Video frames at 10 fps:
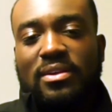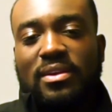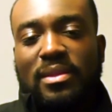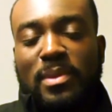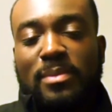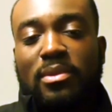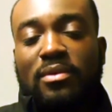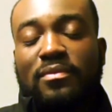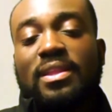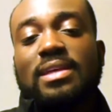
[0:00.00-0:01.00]
and people are
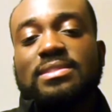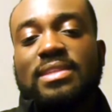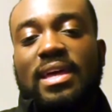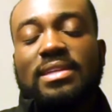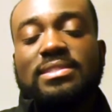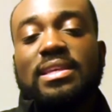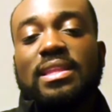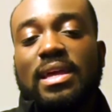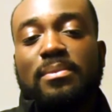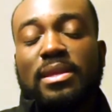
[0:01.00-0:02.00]
realizing that a
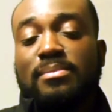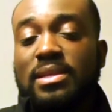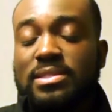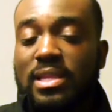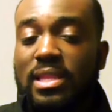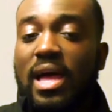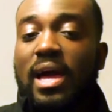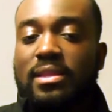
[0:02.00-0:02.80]
celebrity means a lot